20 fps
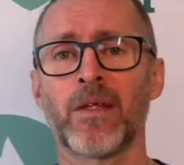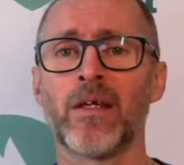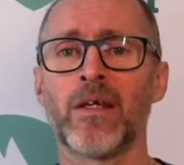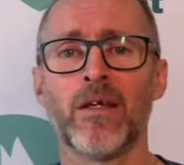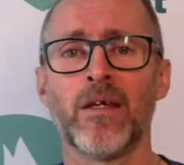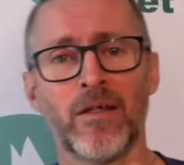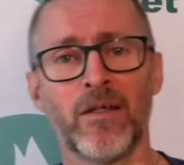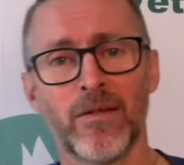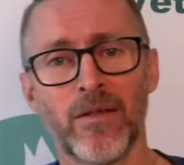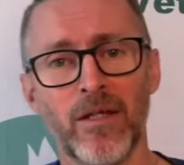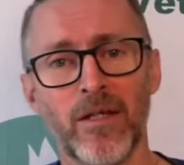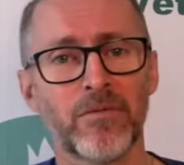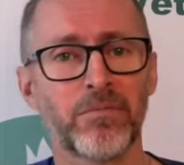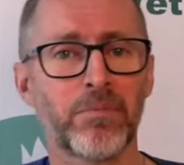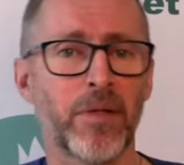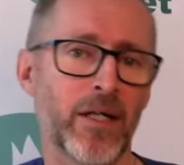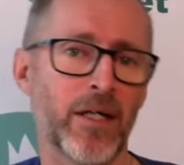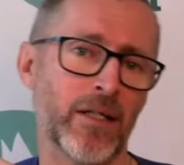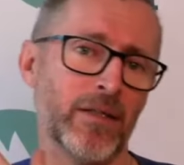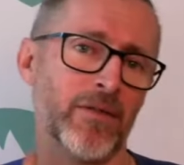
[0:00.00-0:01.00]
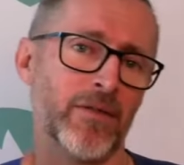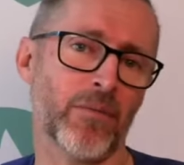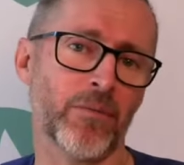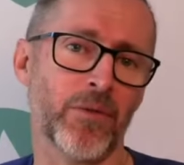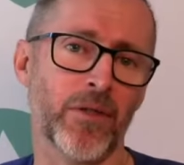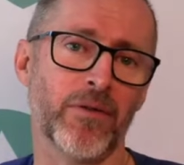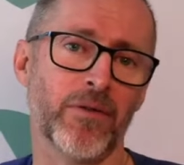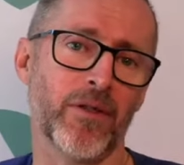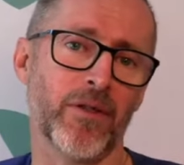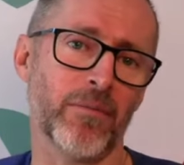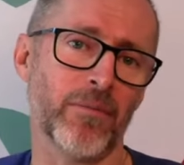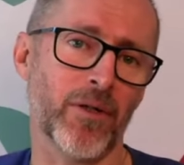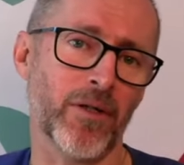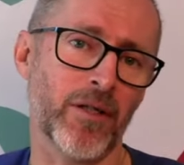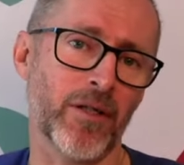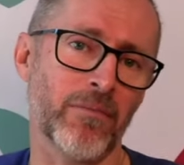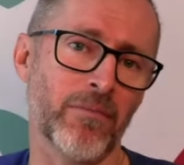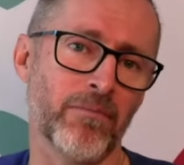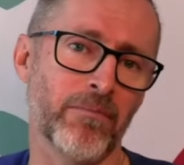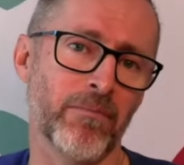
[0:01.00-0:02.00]
there's pain somewhere in the
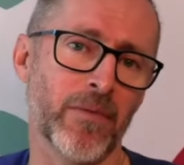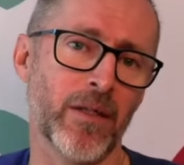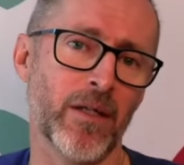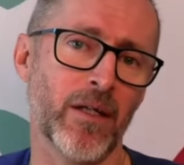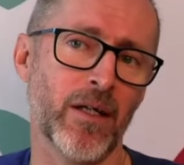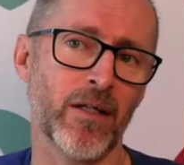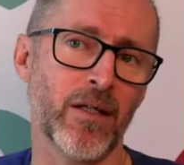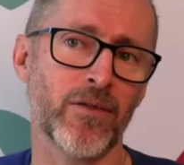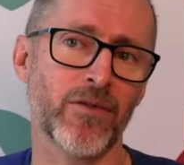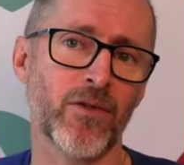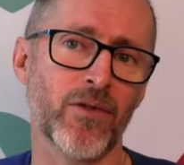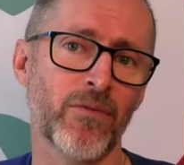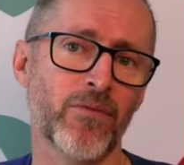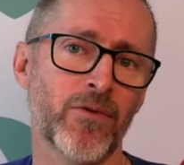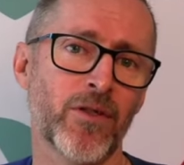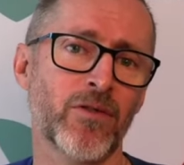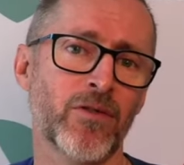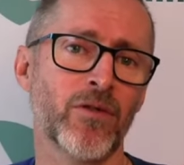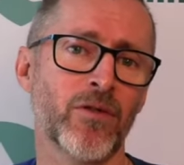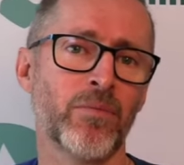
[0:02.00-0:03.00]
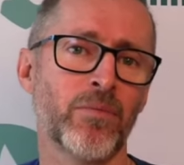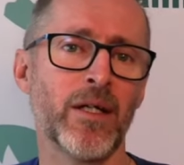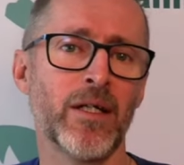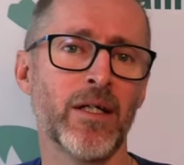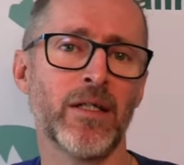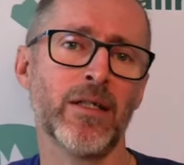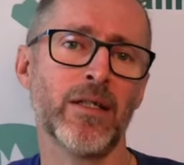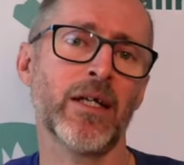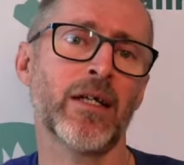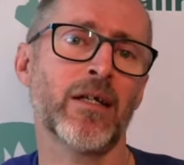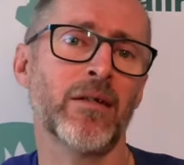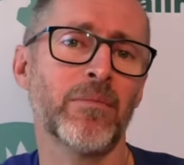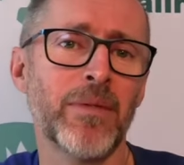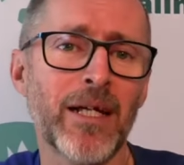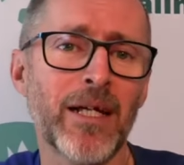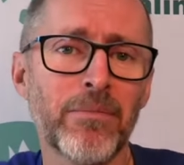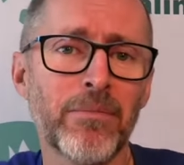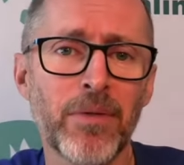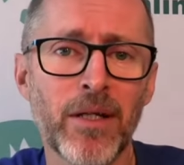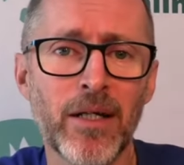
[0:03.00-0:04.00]
body. And soft tissue pain, neck and
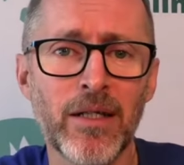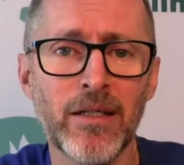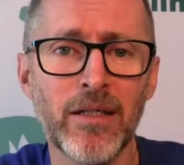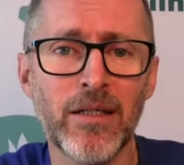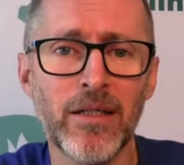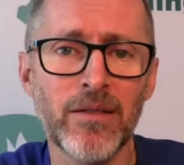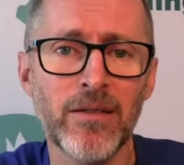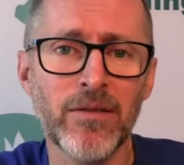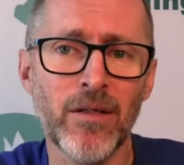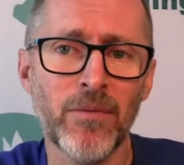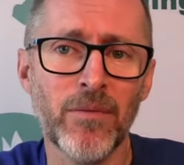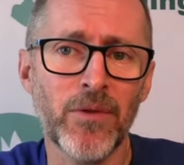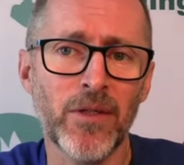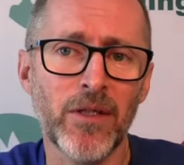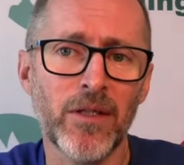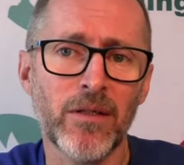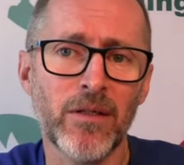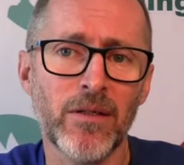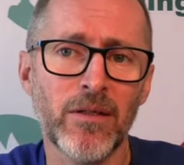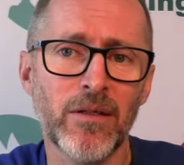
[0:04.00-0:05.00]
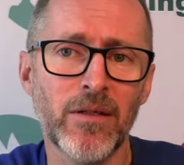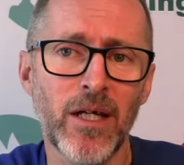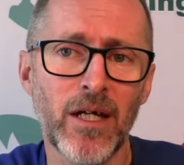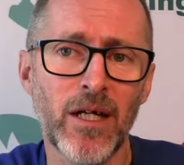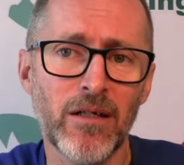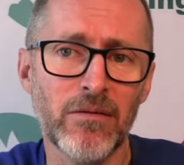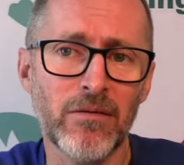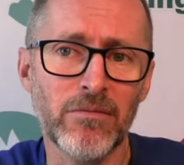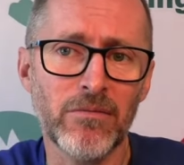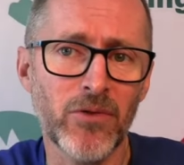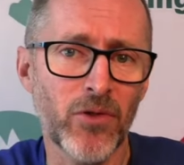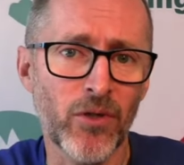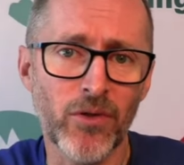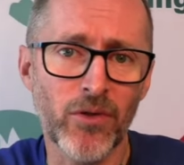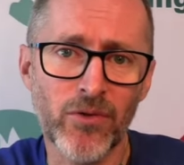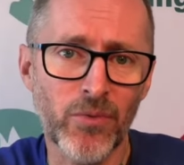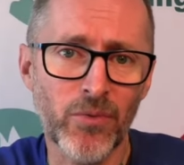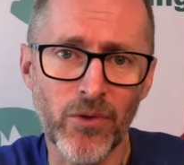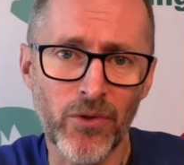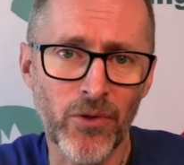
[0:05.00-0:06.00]
back pain, is something that dogs
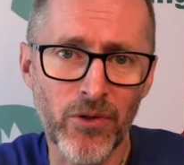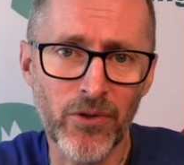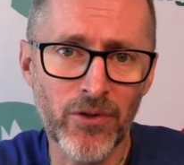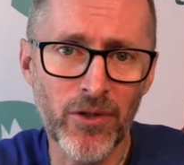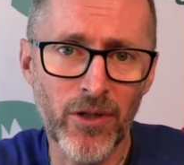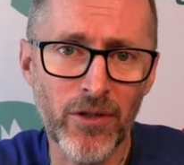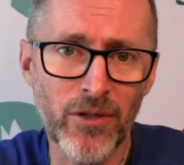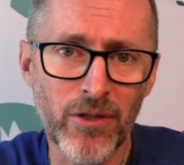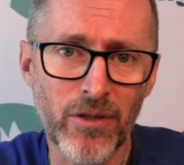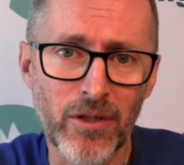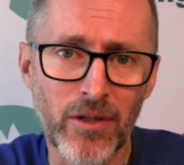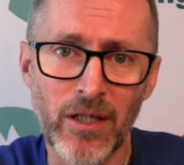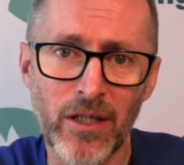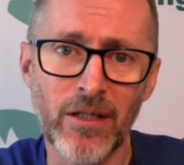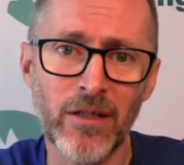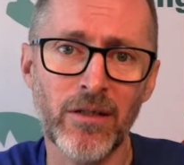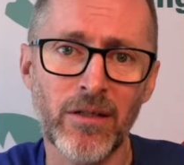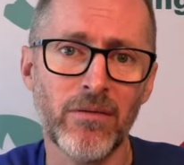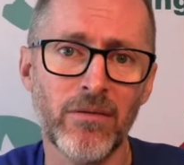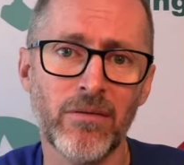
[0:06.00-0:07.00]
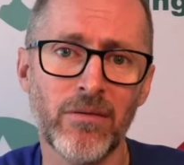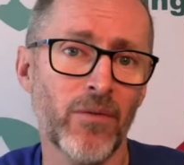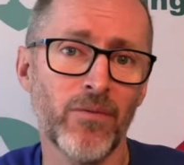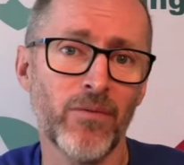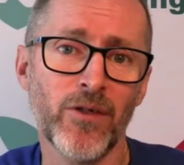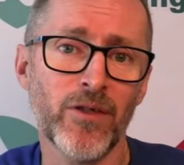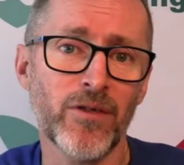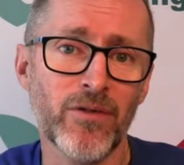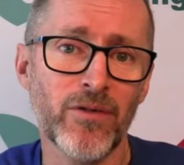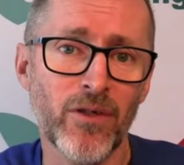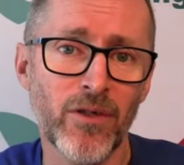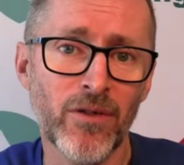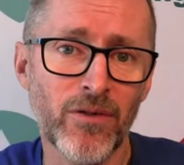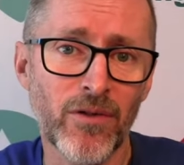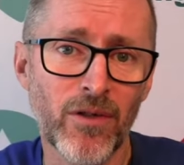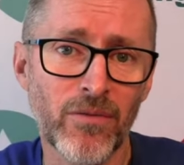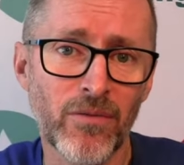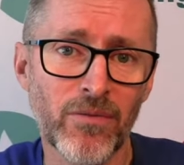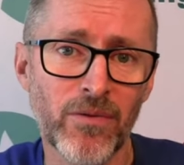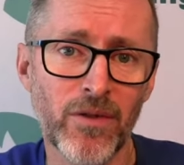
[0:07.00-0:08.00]
will not show you any obvious signs
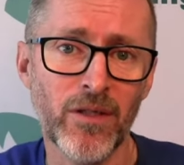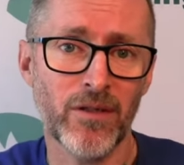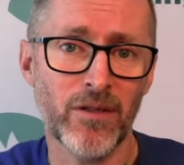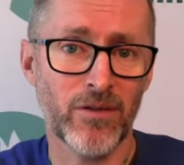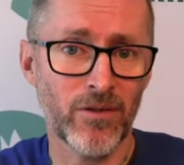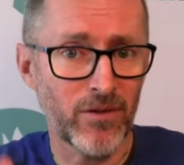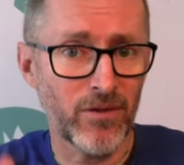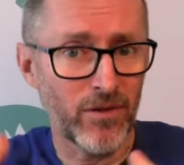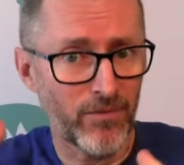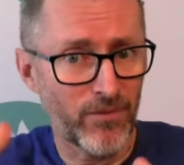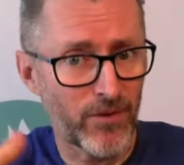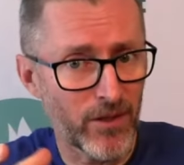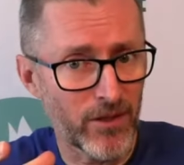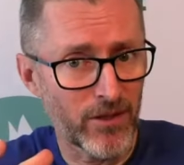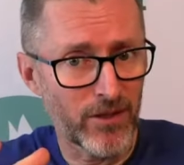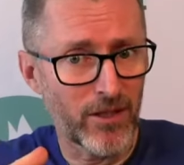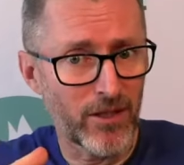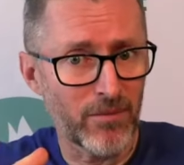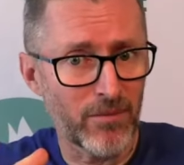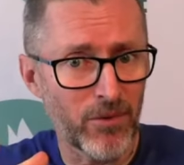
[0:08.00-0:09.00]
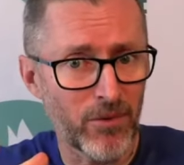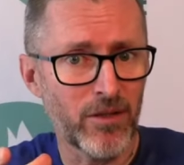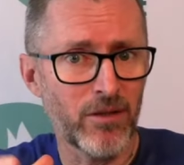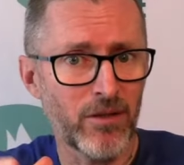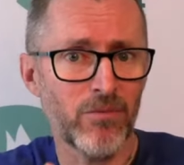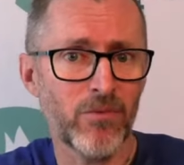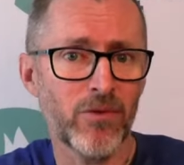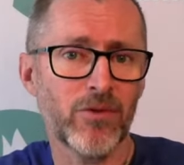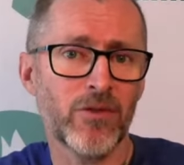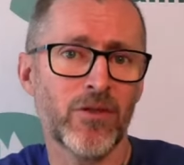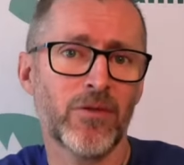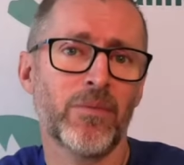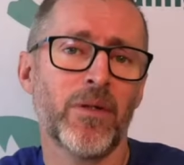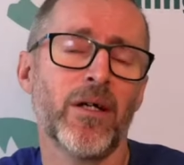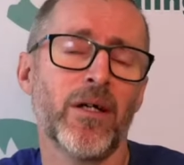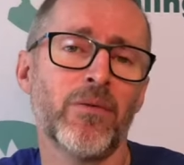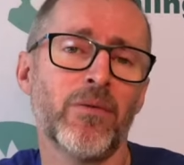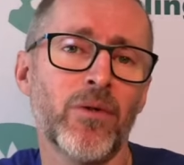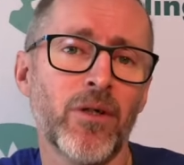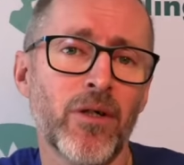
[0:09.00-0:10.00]
of until you feel into their body, which is part
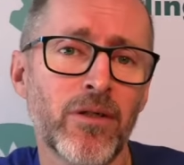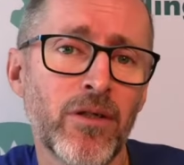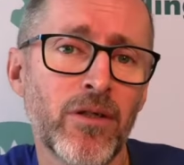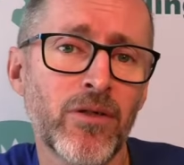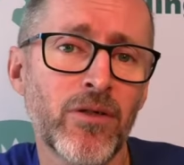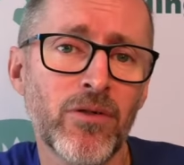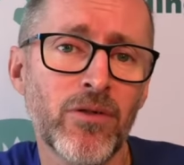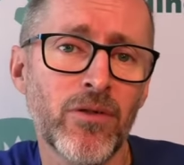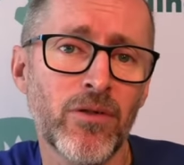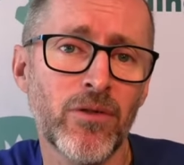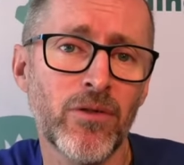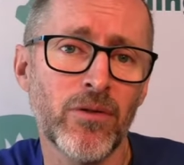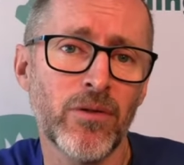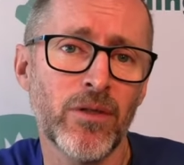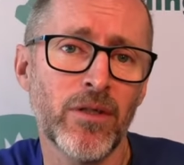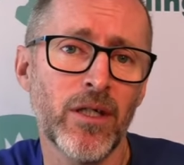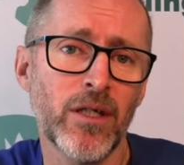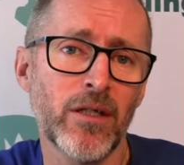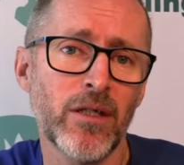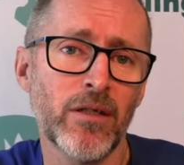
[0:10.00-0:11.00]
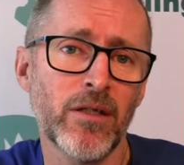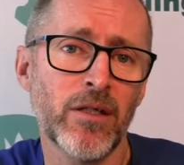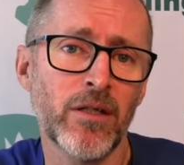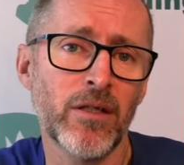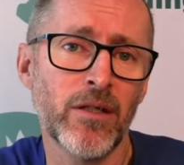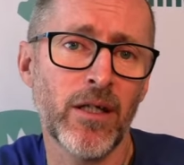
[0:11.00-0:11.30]
of what I teach you to do in that